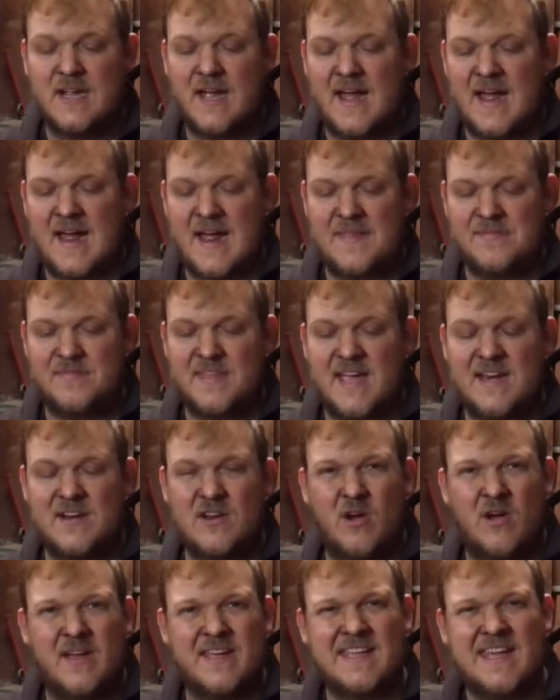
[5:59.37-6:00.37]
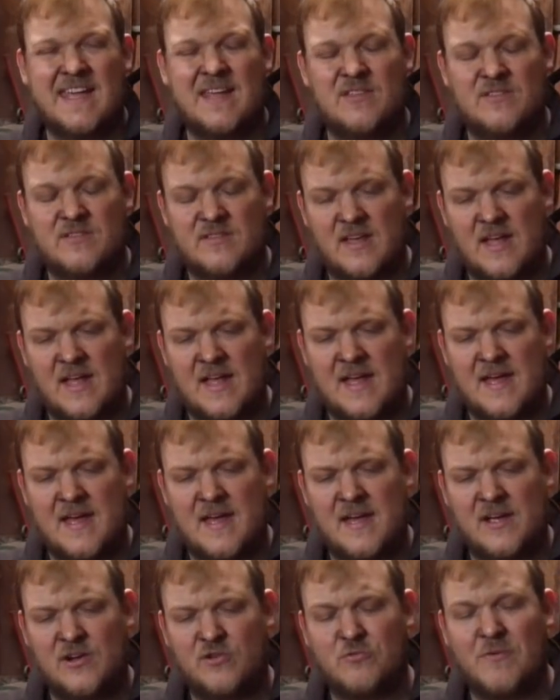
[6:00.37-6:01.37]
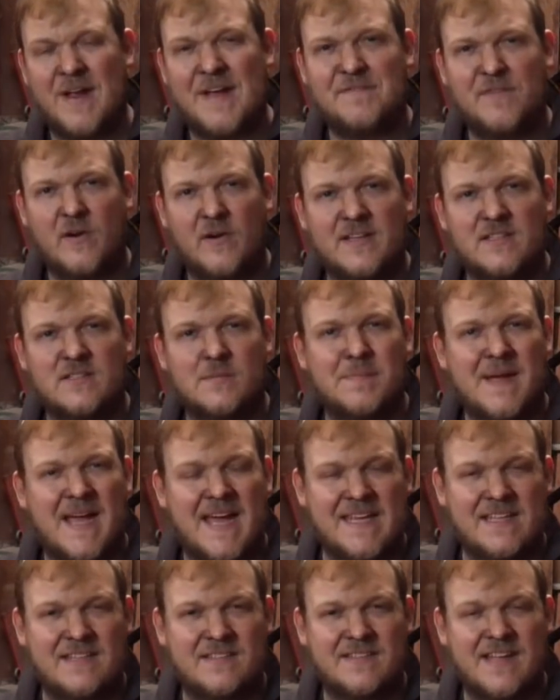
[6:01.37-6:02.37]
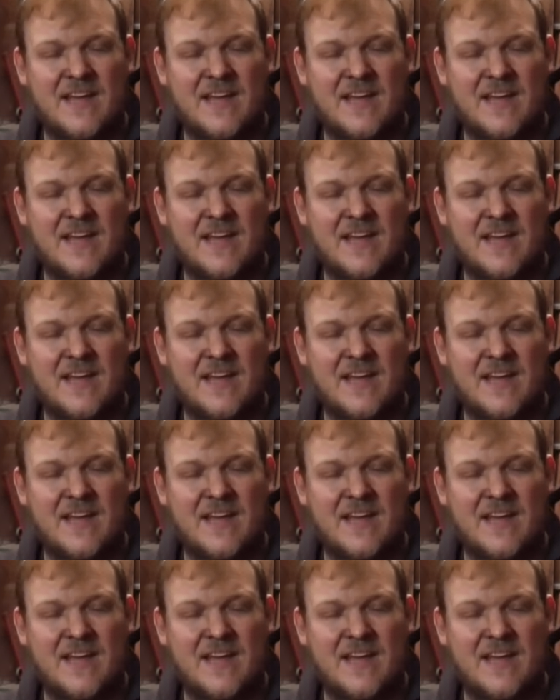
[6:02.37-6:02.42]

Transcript: And then I get graphite paste.